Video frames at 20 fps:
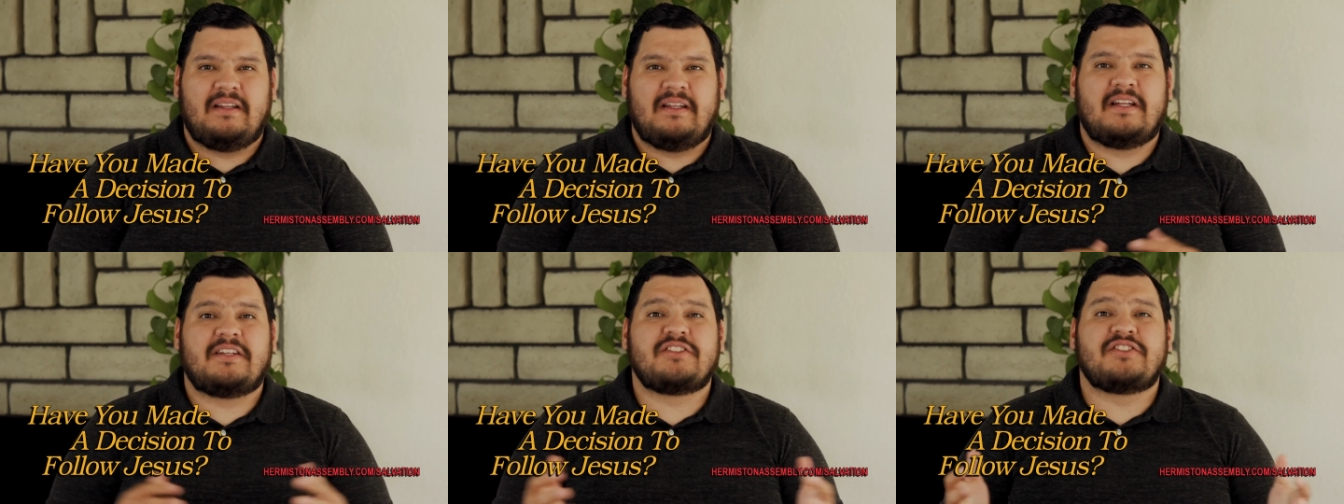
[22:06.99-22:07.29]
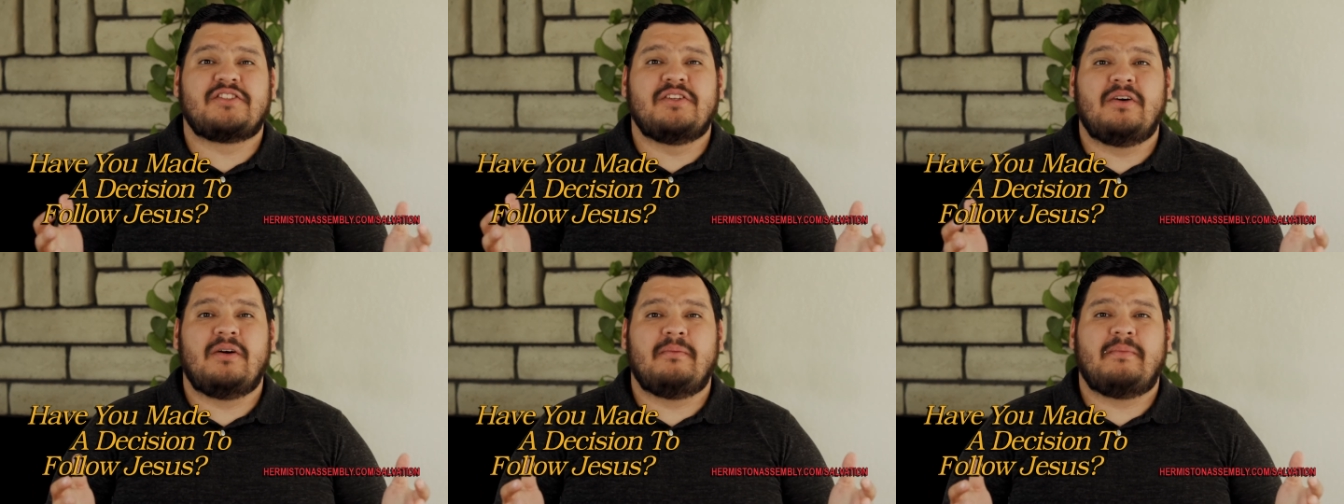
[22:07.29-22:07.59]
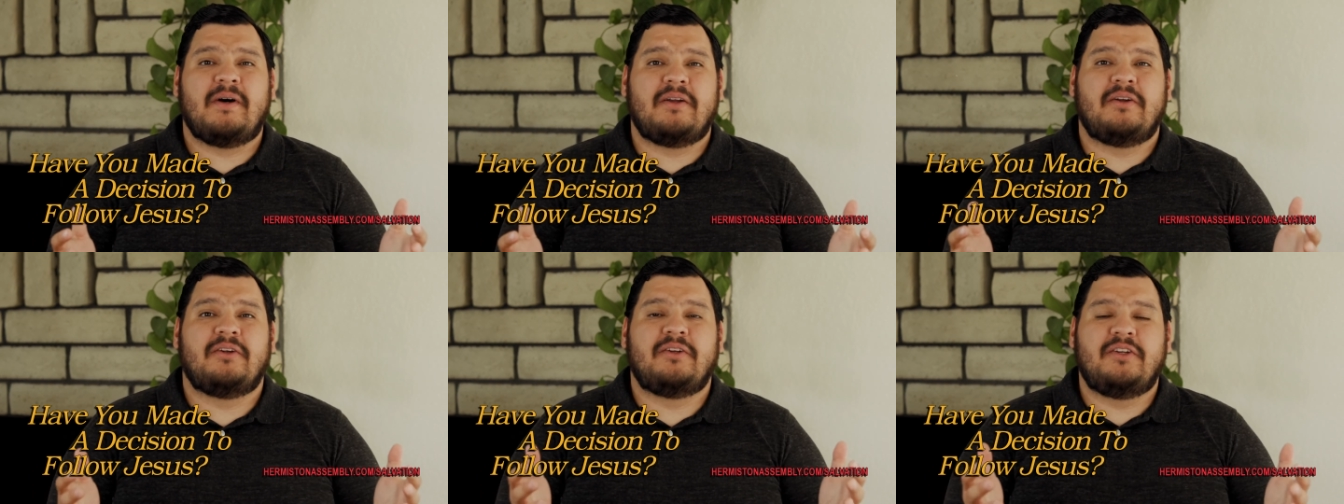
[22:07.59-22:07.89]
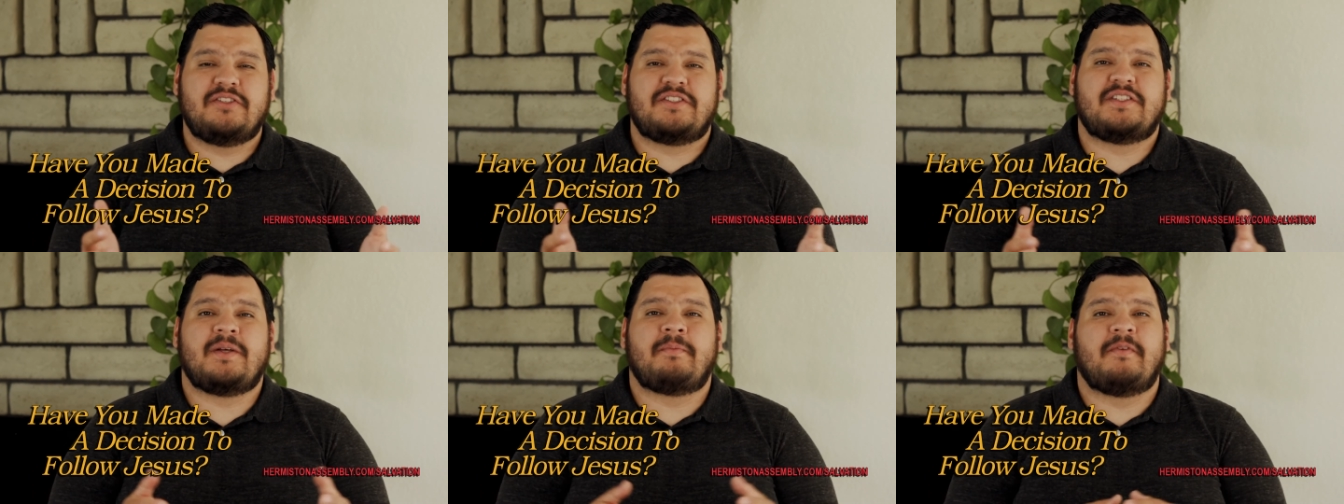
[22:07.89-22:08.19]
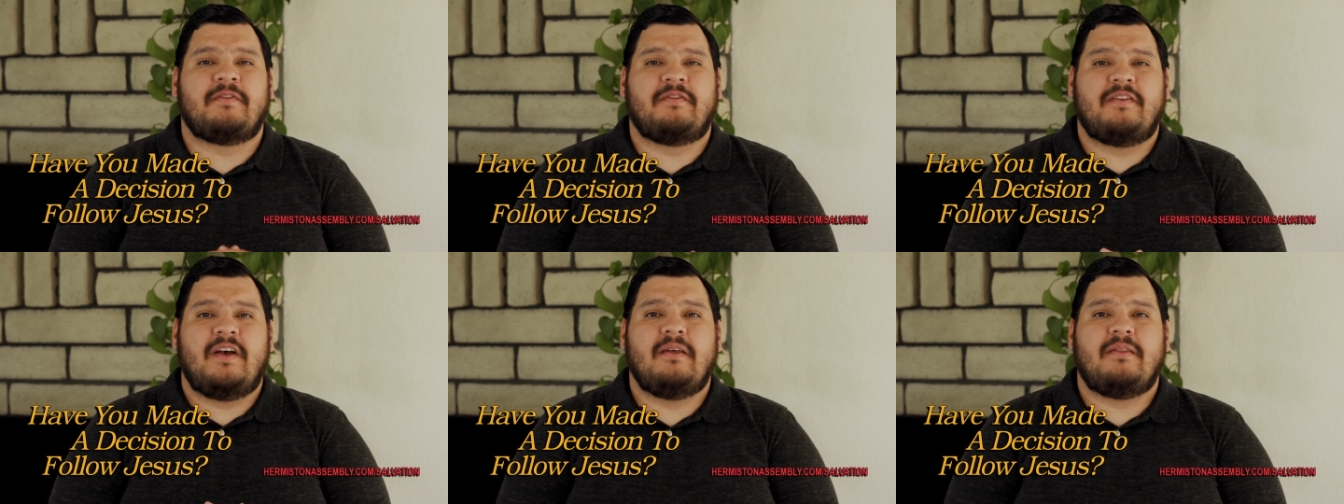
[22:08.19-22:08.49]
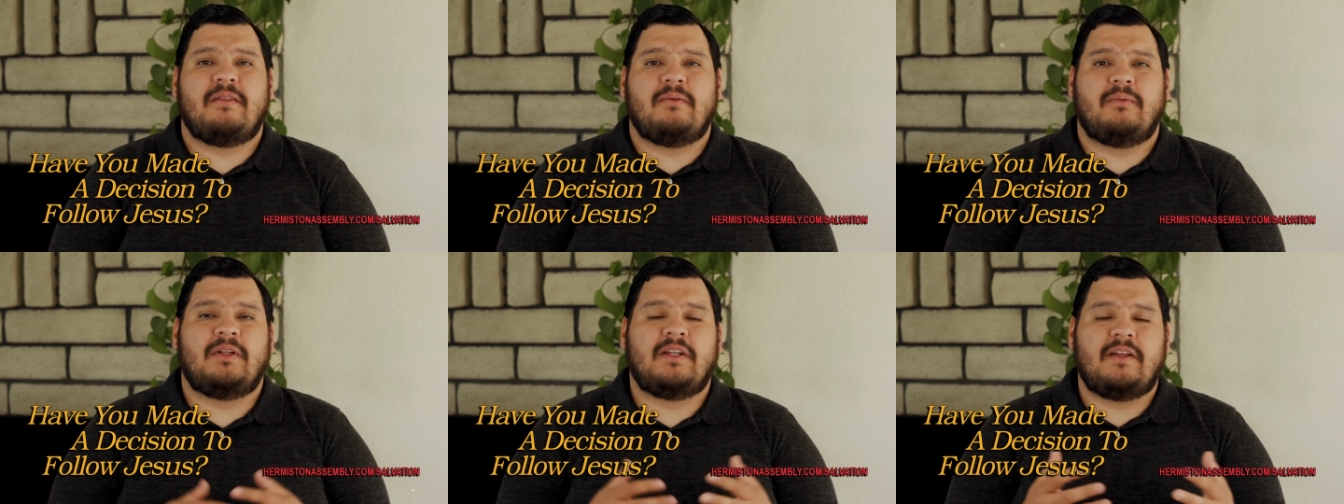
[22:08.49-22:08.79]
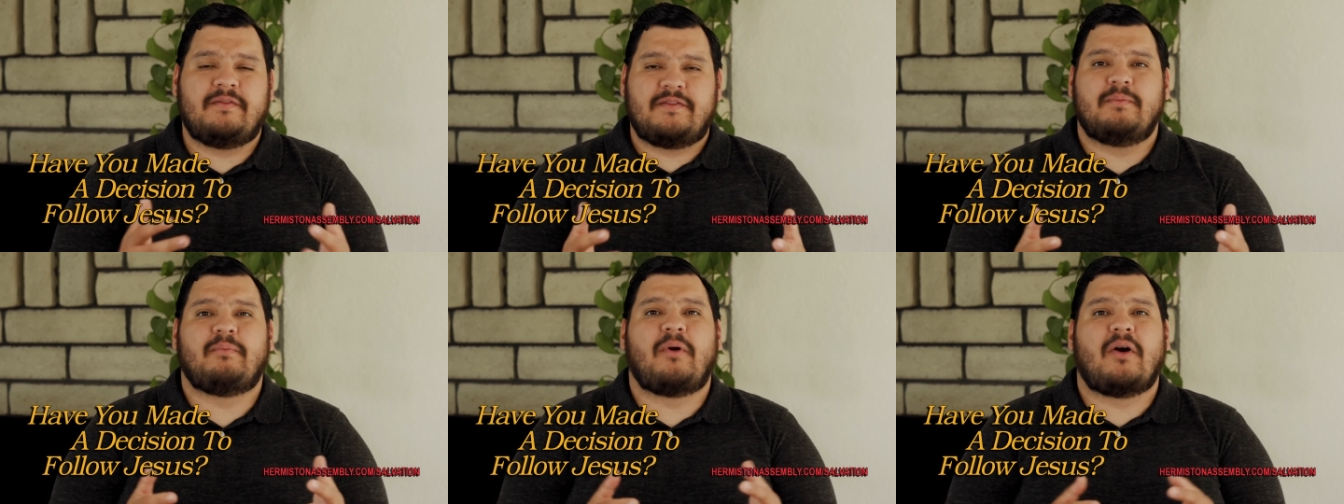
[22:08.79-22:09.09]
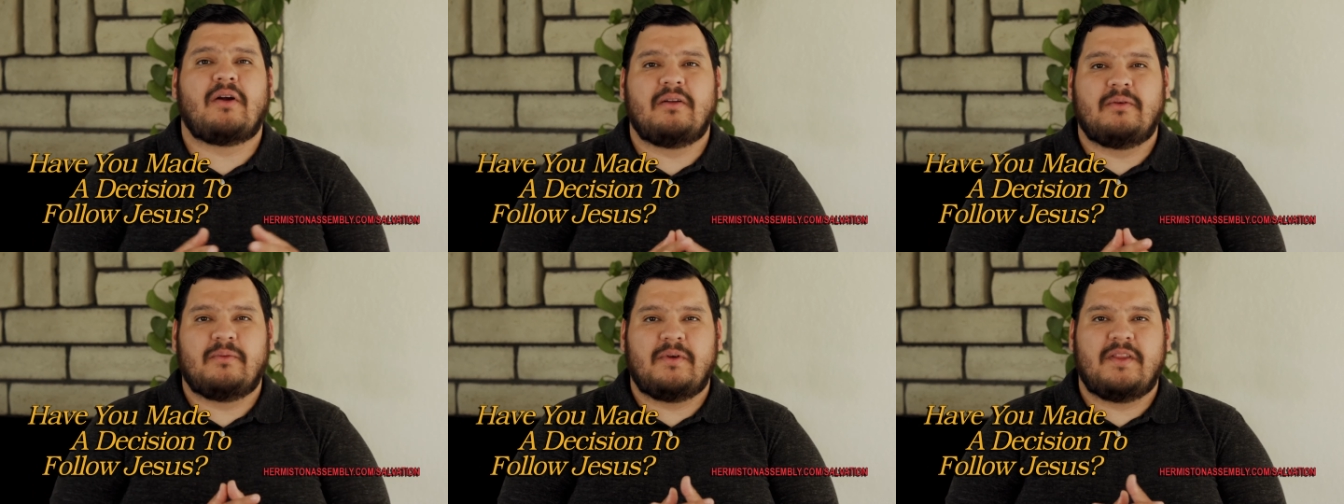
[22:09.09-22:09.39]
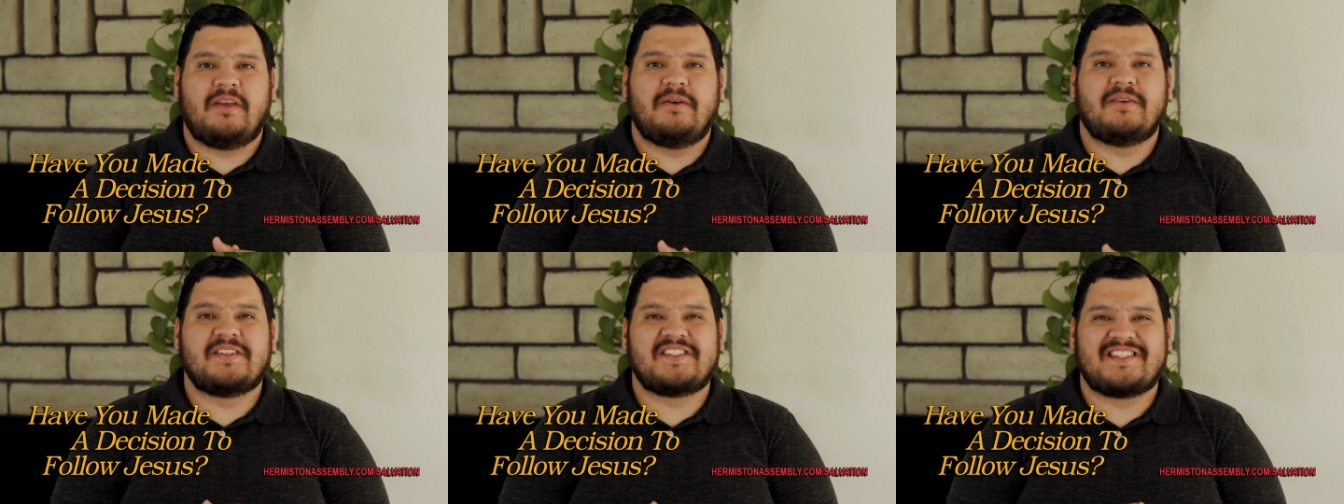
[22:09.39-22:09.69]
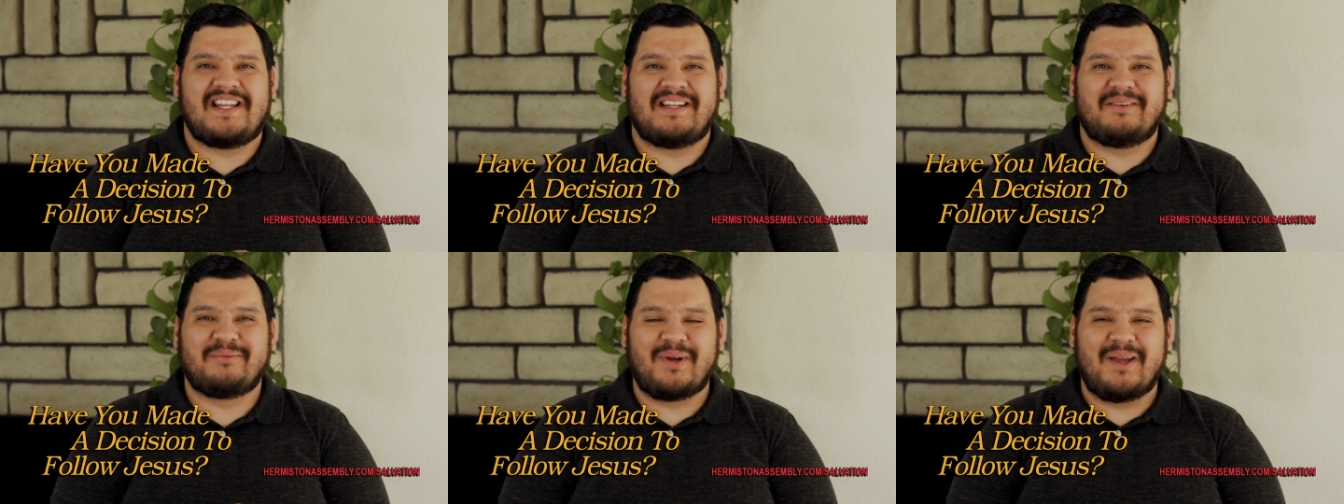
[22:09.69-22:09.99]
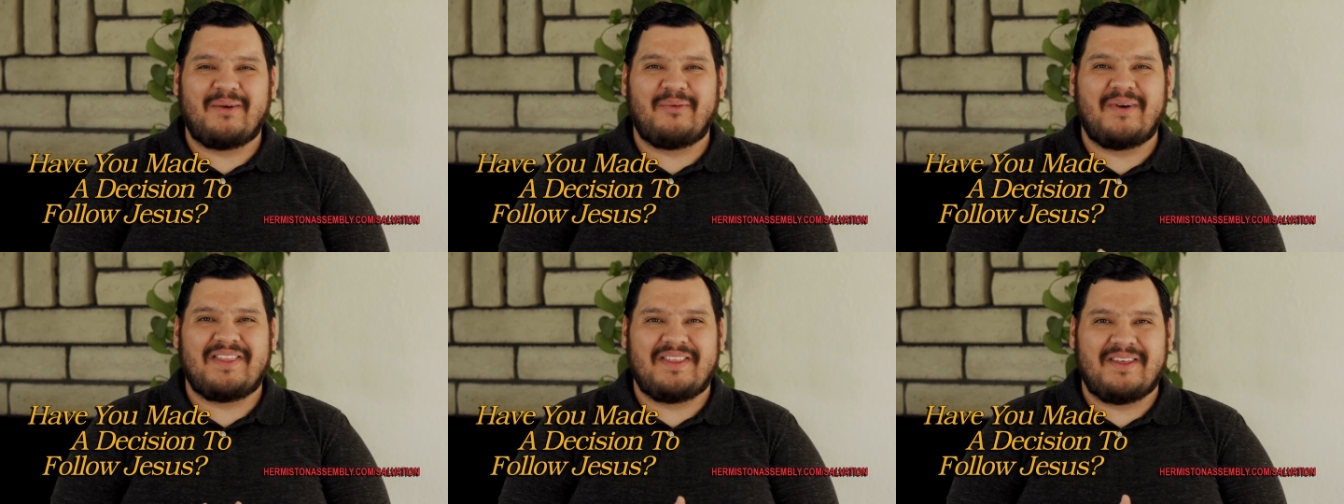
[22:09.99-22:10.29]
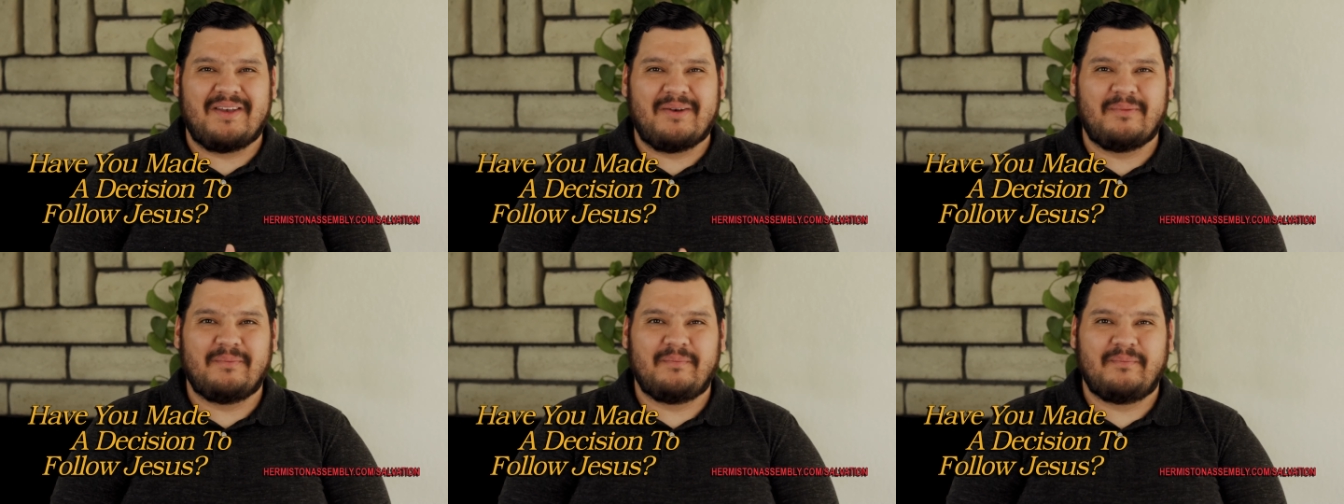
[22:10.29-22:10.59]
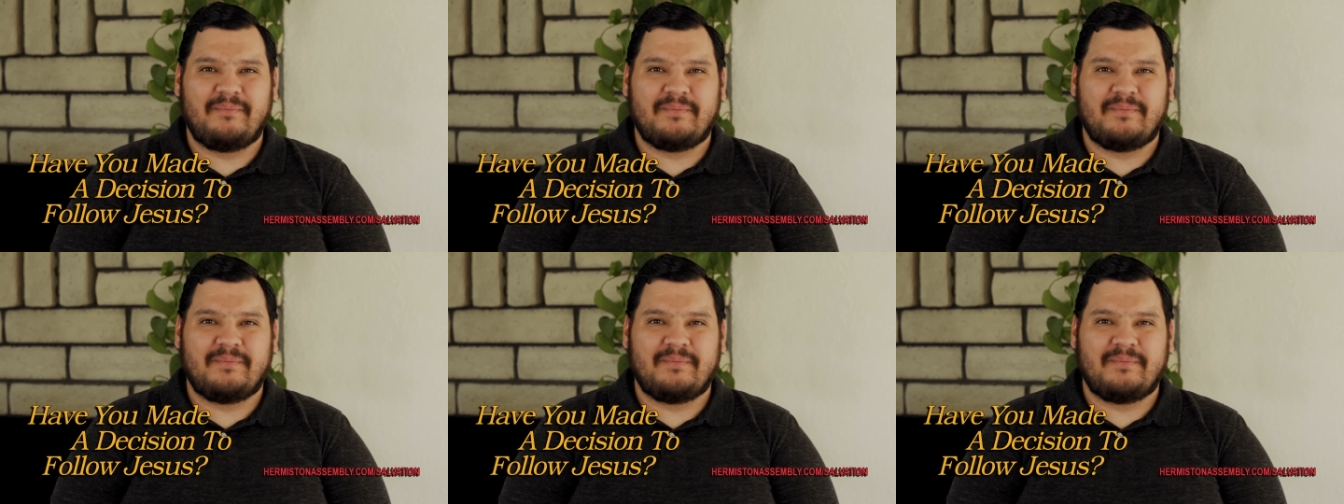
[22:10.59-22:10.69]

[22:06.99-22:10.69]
Let us know about your new step of faith. We'd love to partner with you and celebrate with you